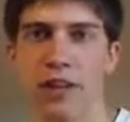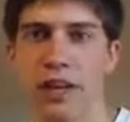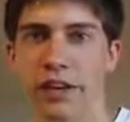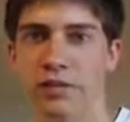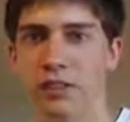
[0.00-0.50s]

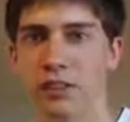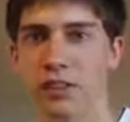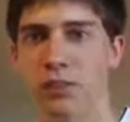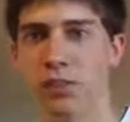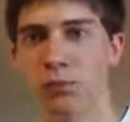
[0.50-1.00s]
AMD
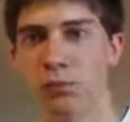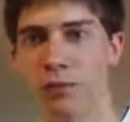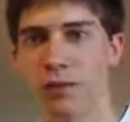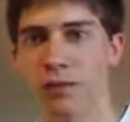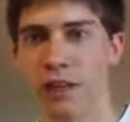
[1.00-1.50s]
is a cheaper
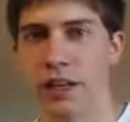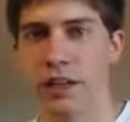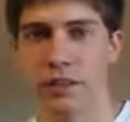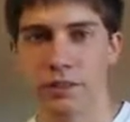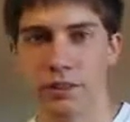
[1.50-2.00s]
method
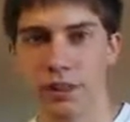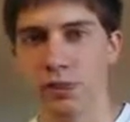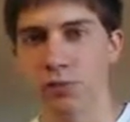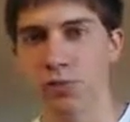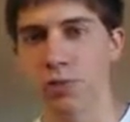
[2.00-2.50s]
and
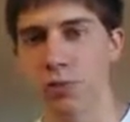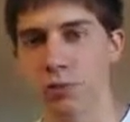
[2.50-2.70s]
gets you pretty